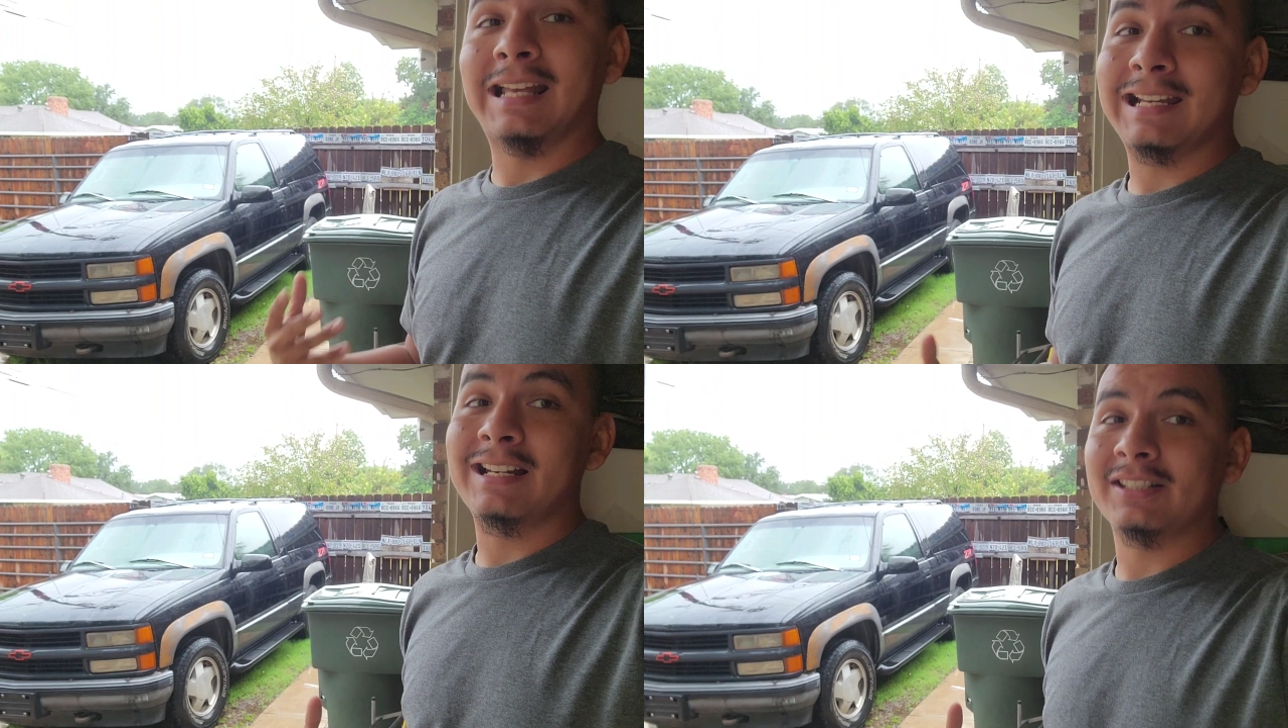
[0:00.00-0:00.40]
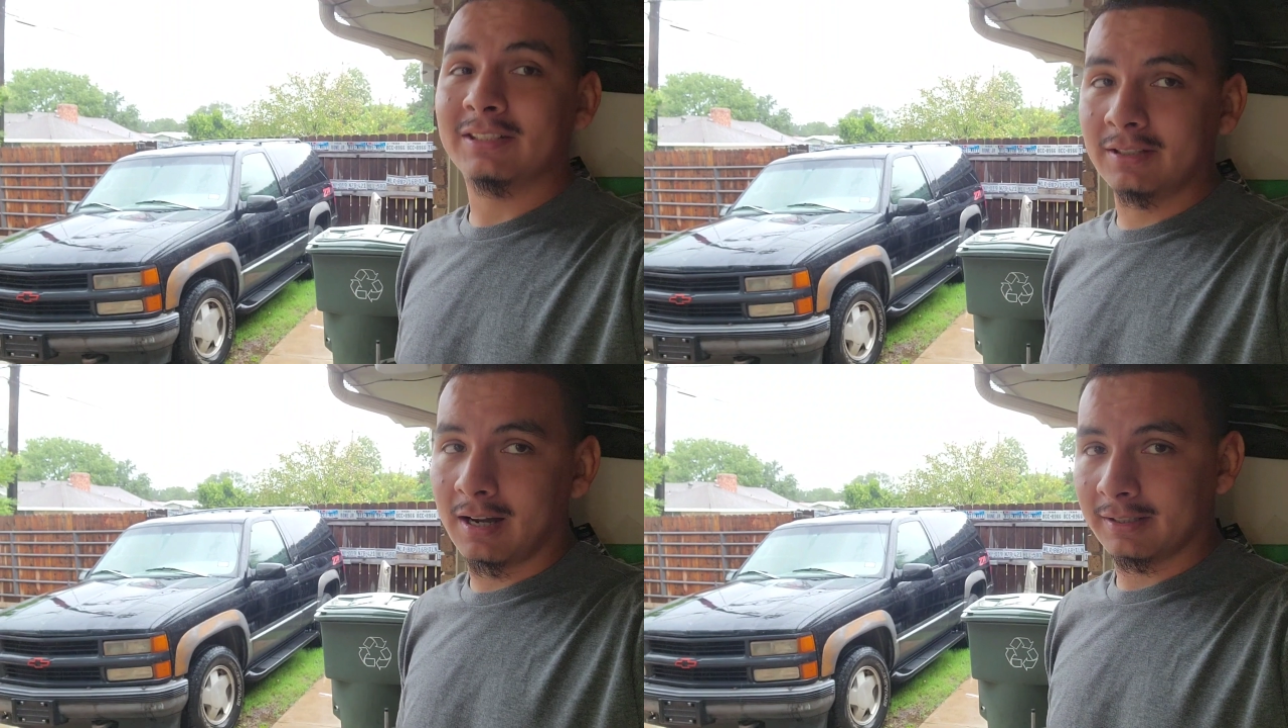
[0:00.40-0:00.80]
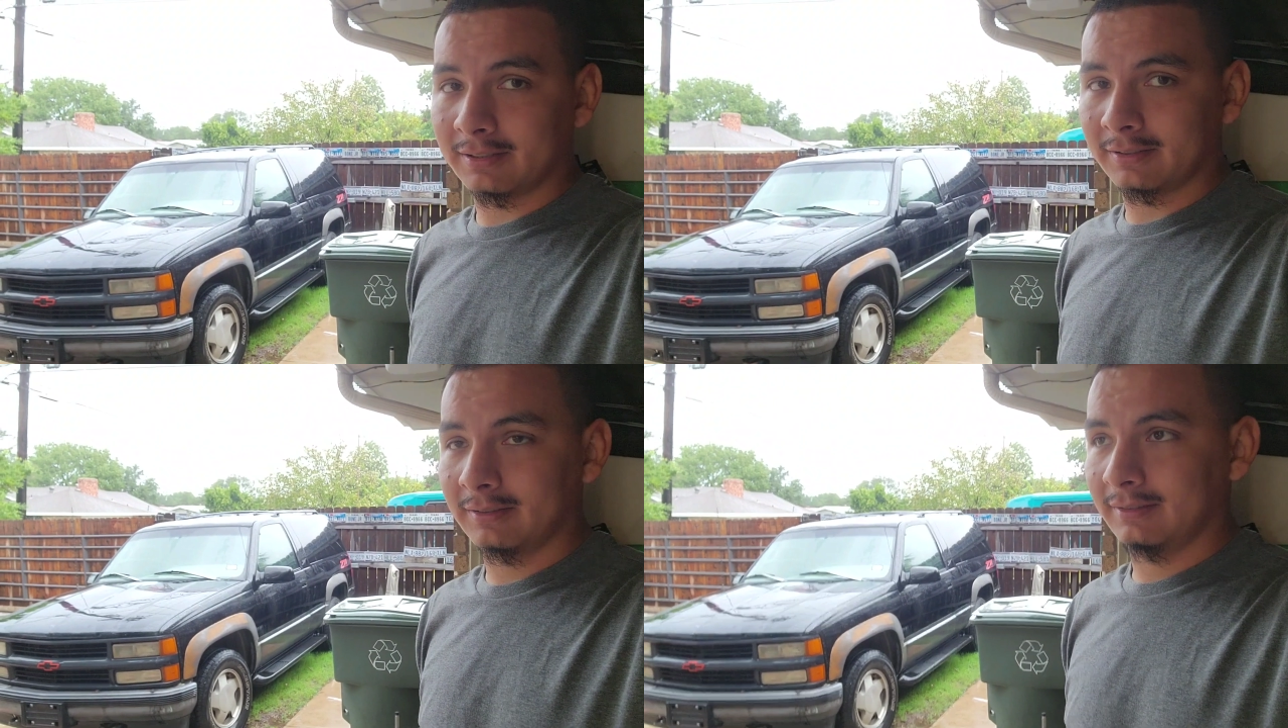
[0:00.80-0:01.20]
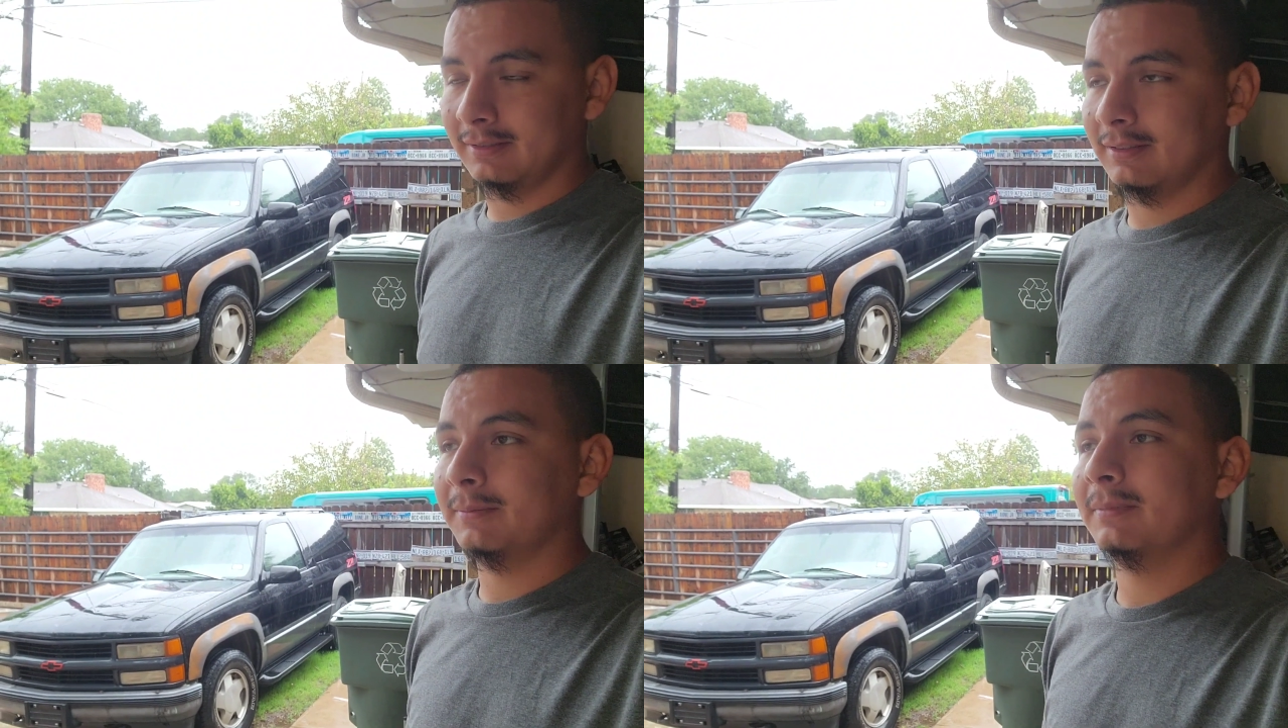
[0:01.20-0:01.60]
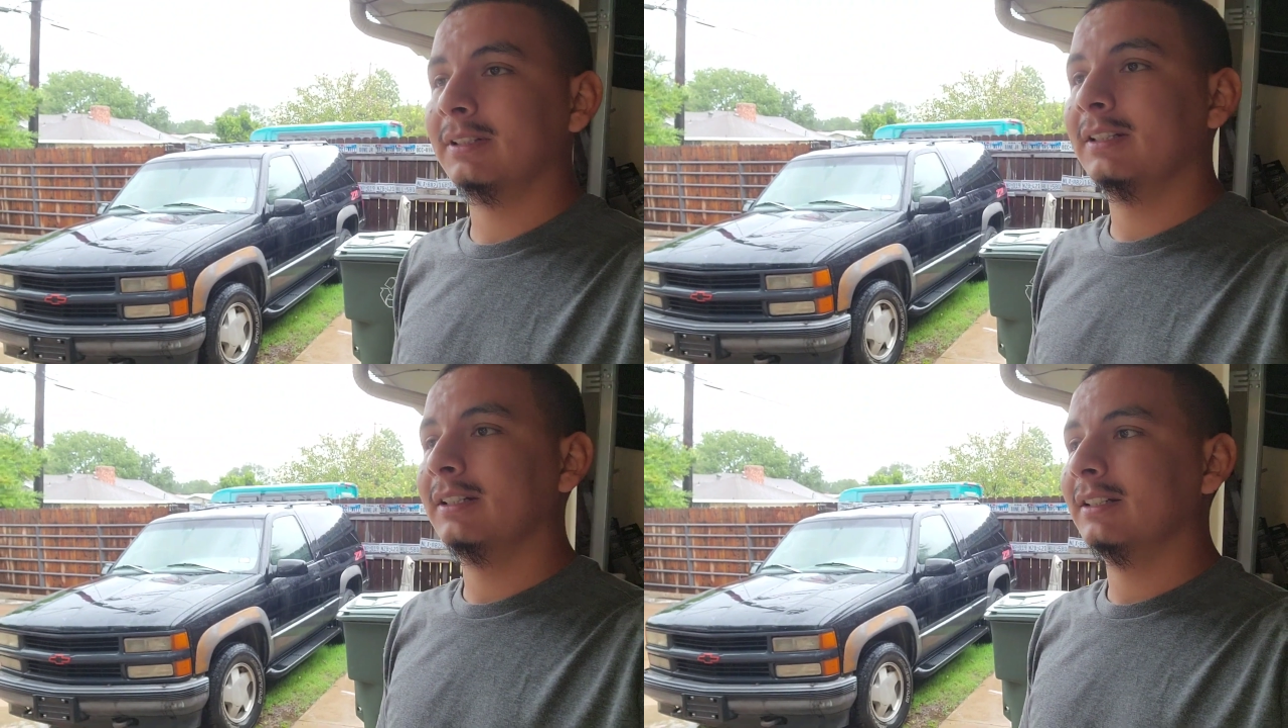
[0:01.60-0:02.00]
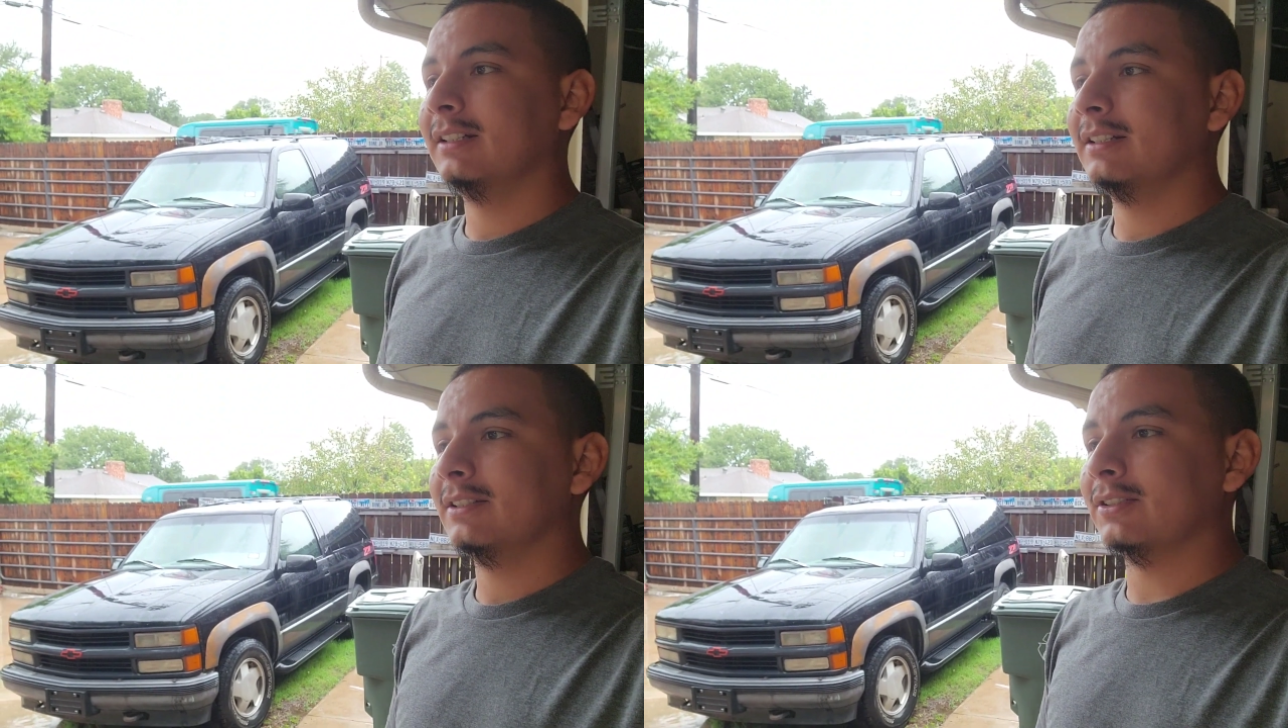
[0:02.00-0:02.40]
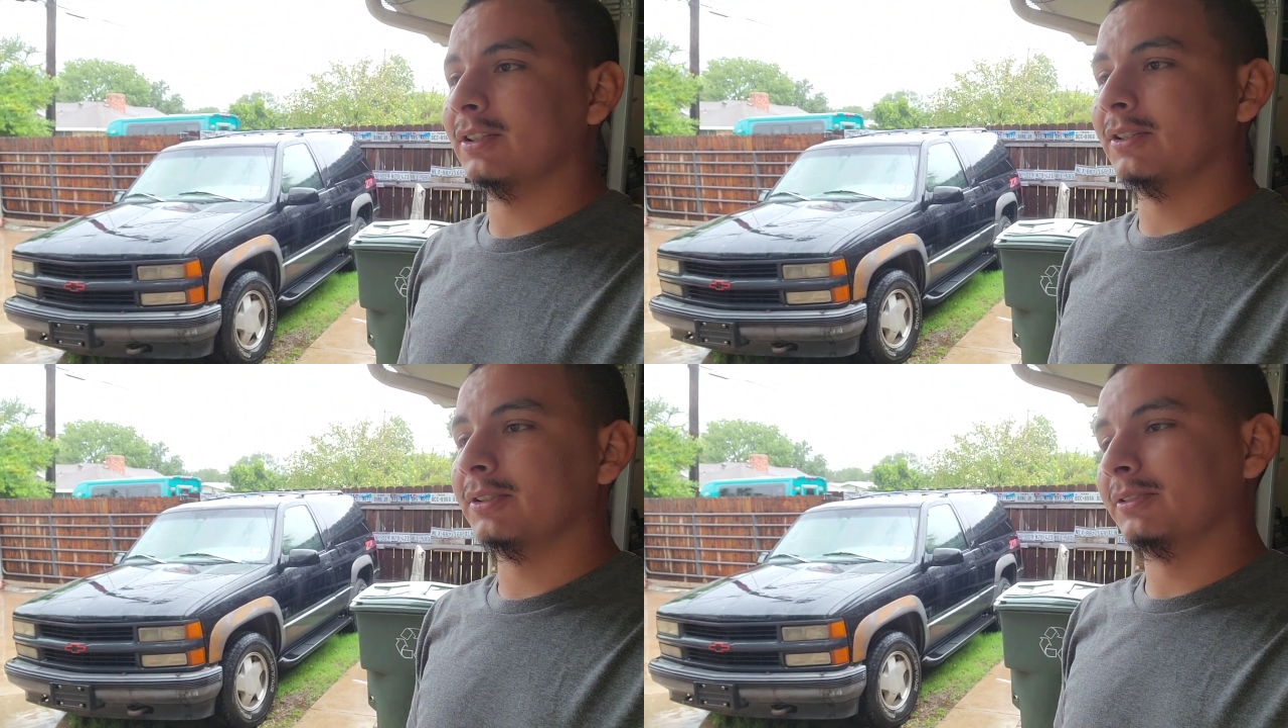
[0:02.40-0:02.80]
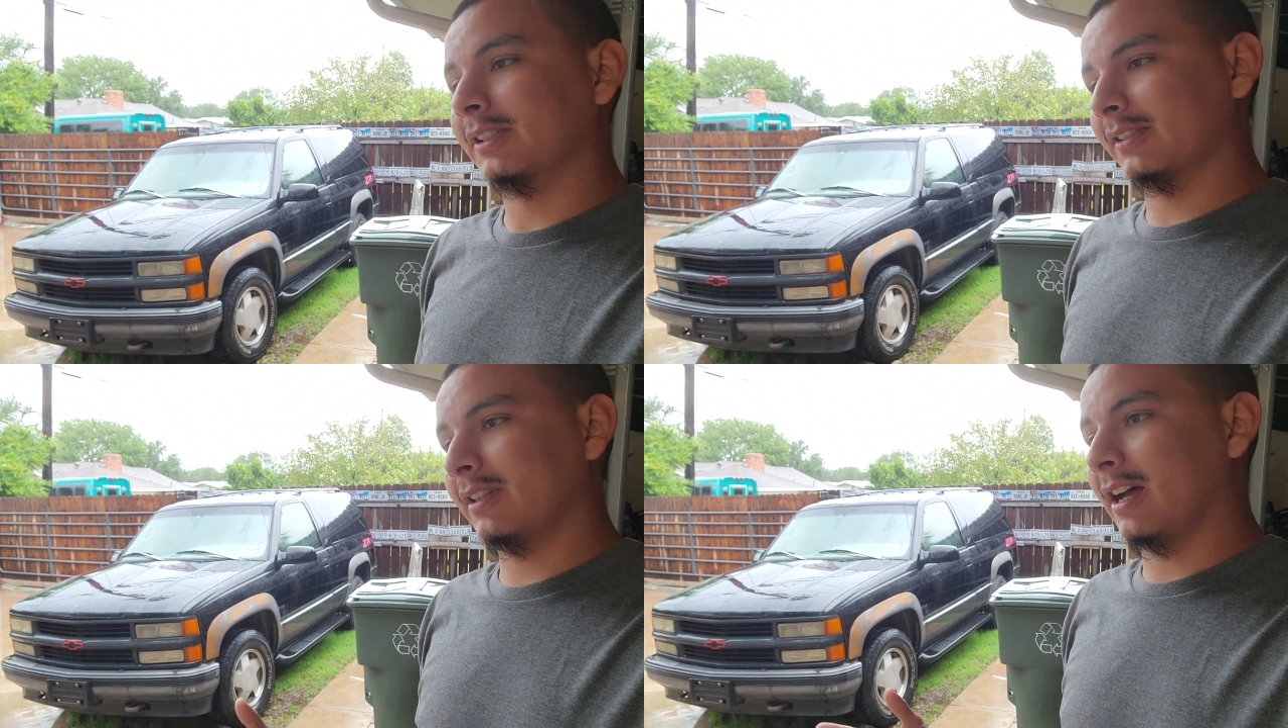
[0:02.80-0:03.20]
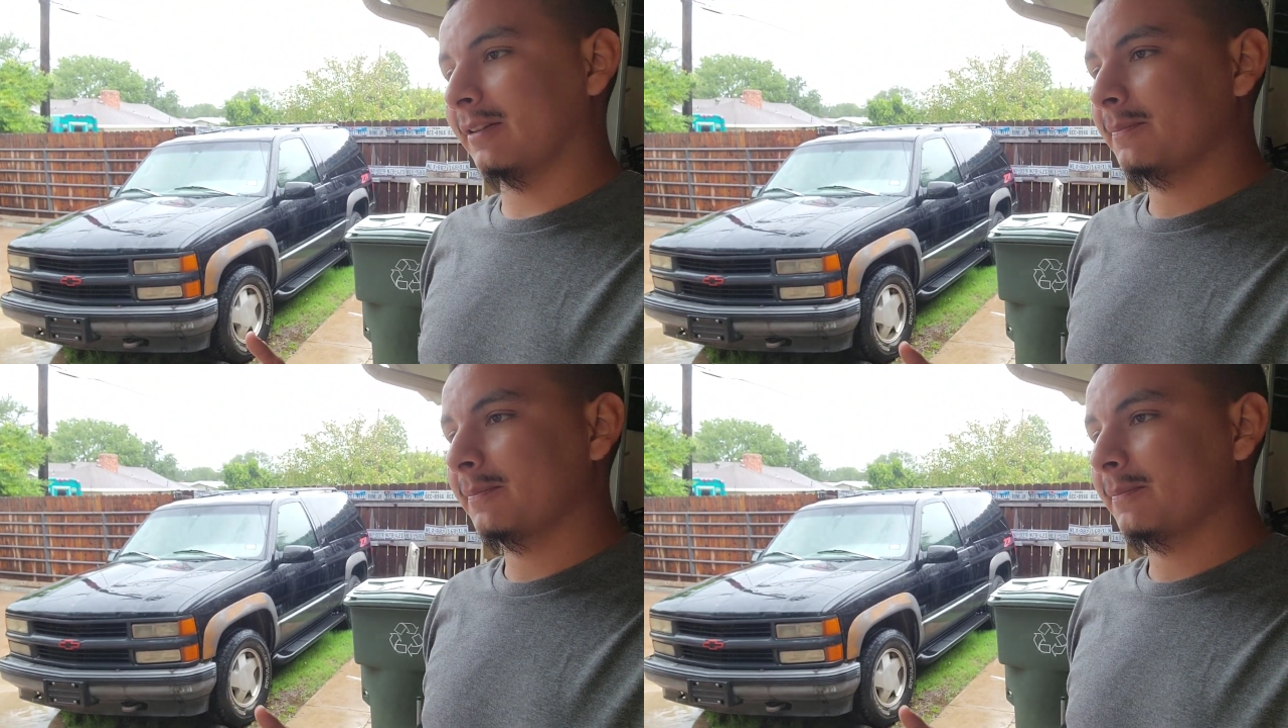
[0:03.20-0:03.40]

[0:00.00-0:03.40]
kind of sucks. So there's that.